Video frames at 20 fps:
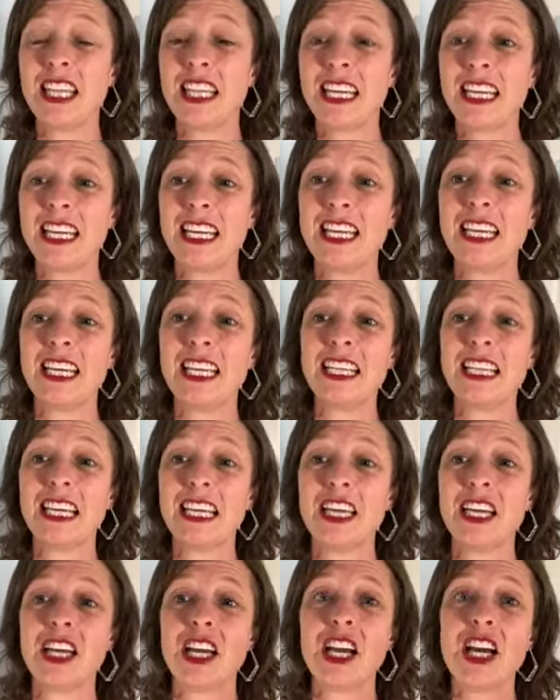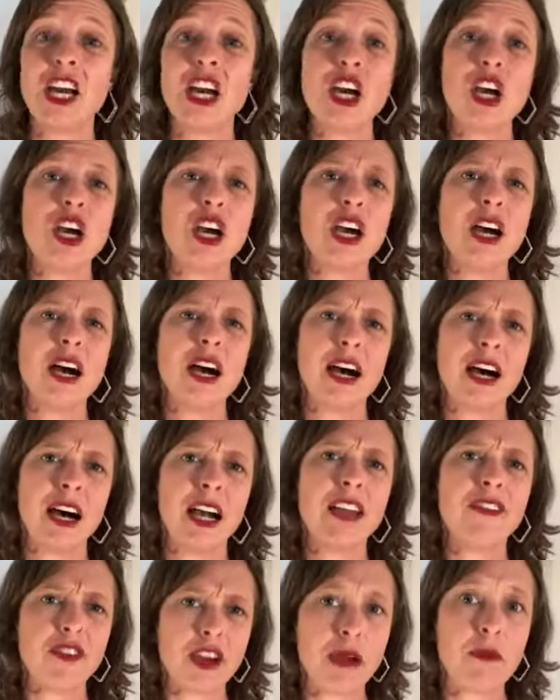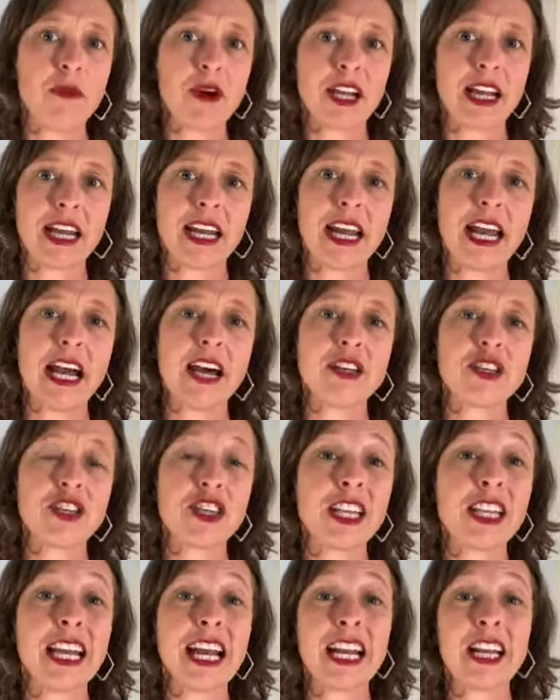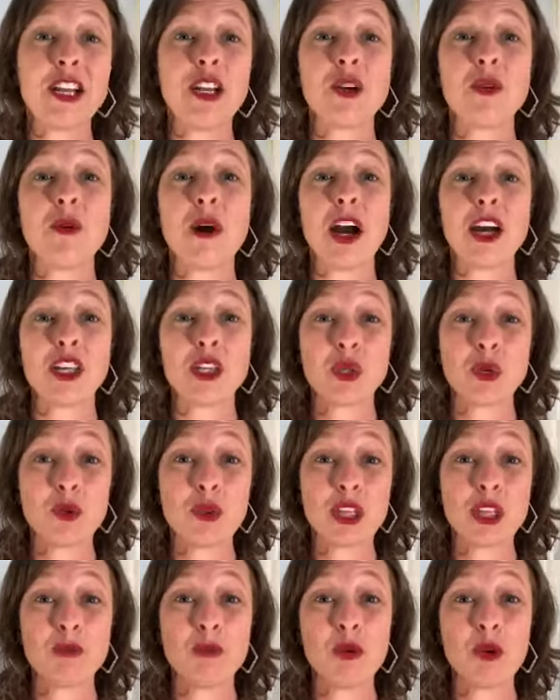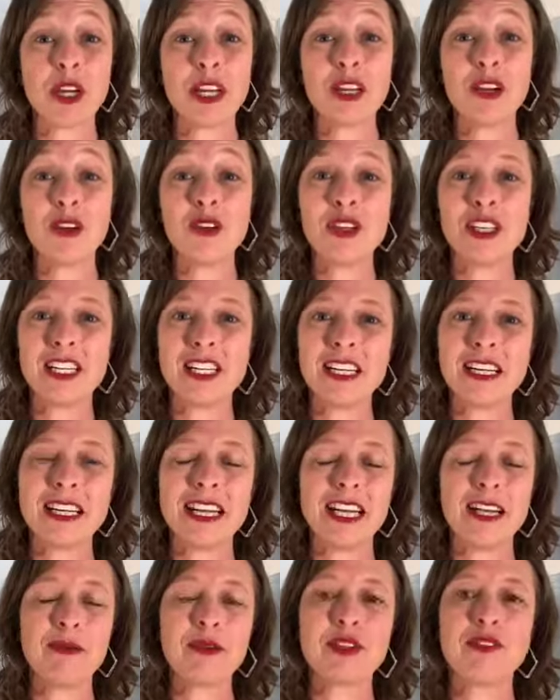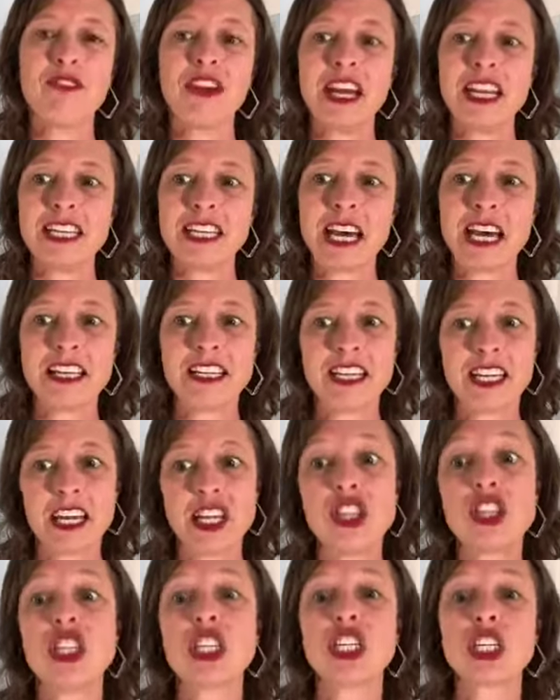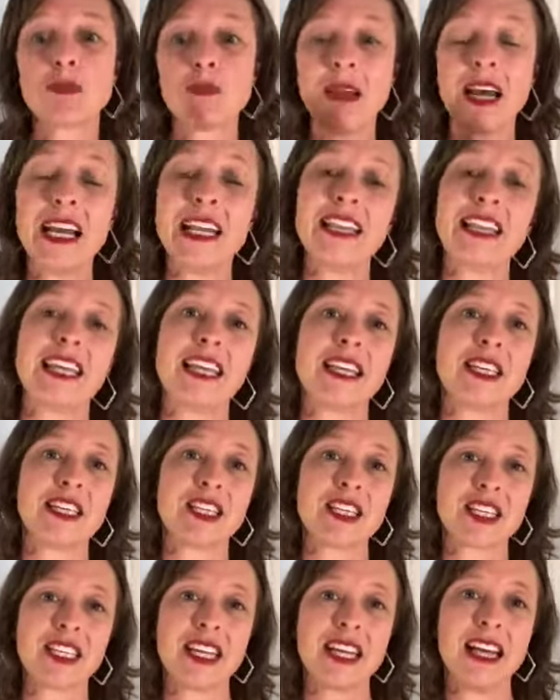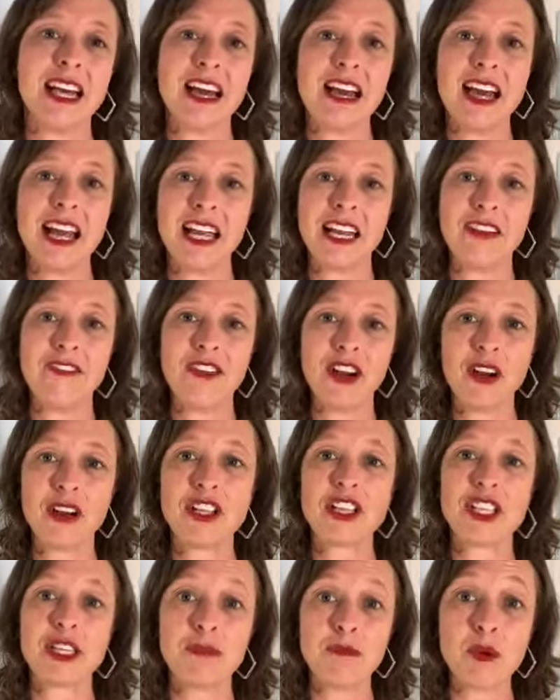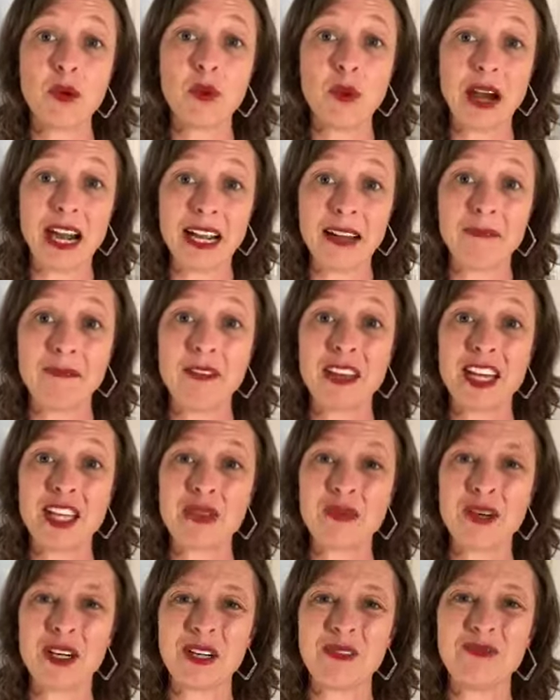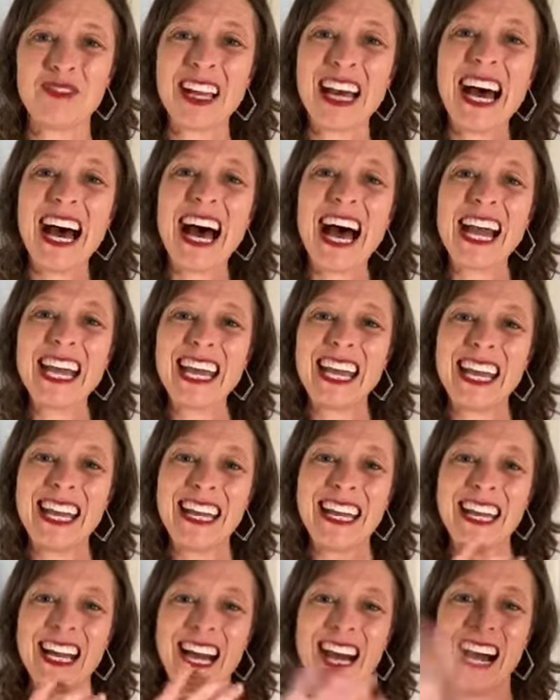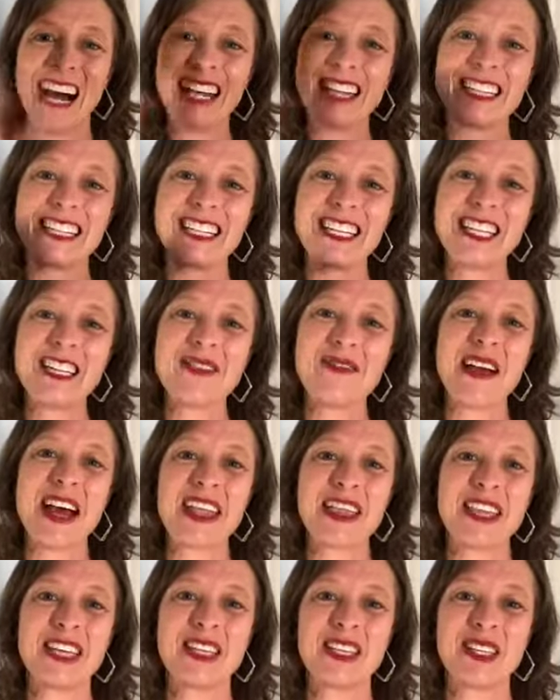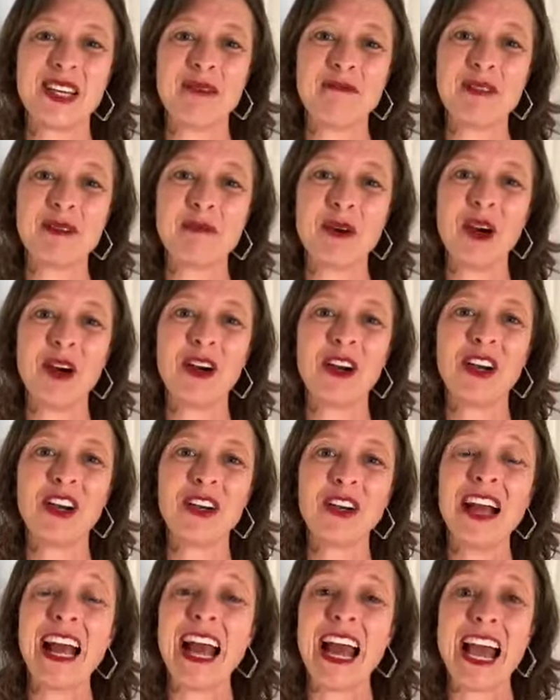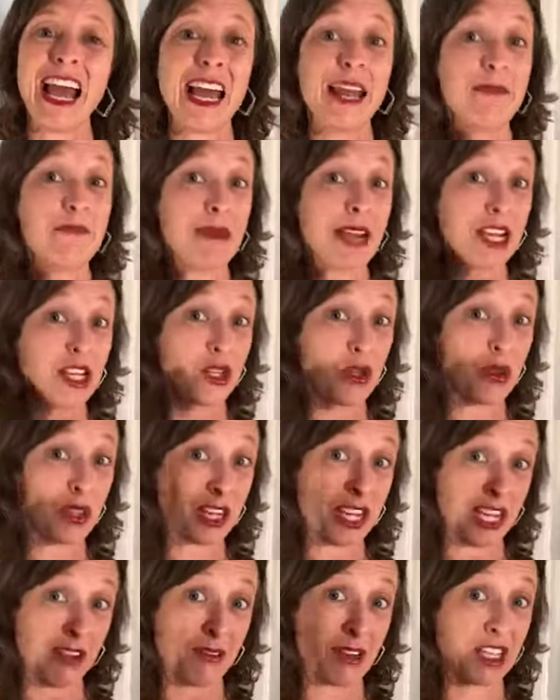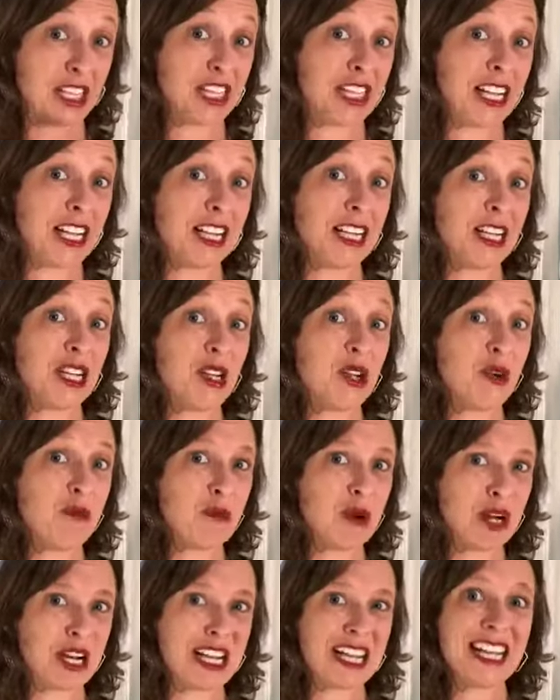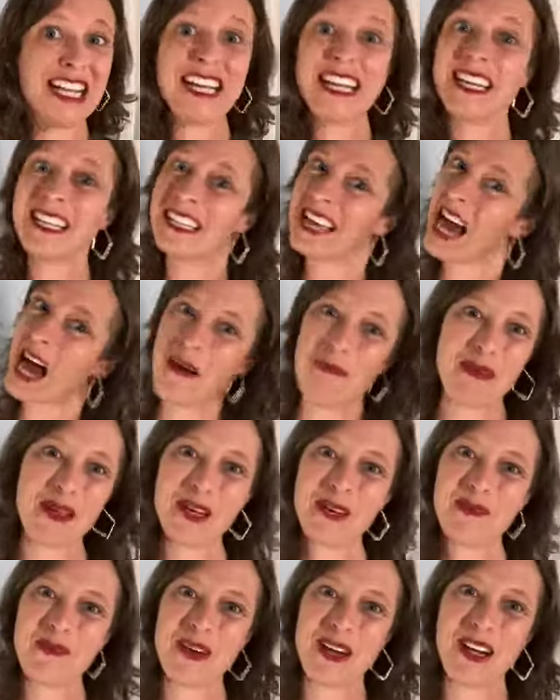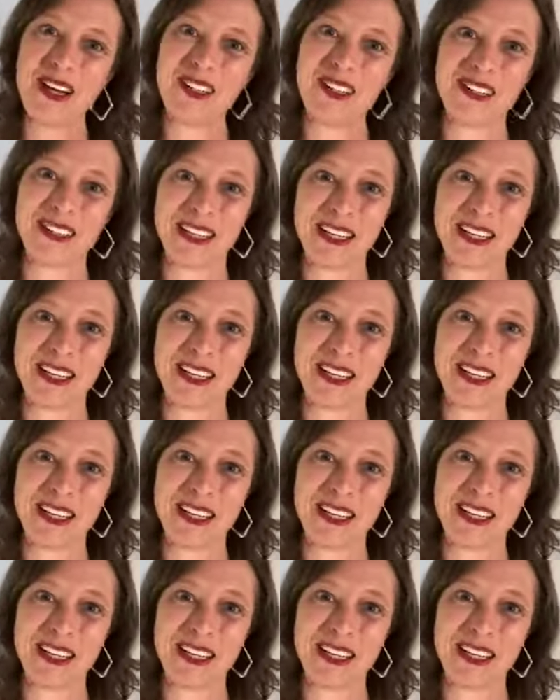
the link, if I can work out how, to the lady who I saw this morning who did it. It was fantastic. And she explained things in a very simple way as well. Okay, I'll see you at this time tomorrow. And make sure that every cell in your body is happy and well.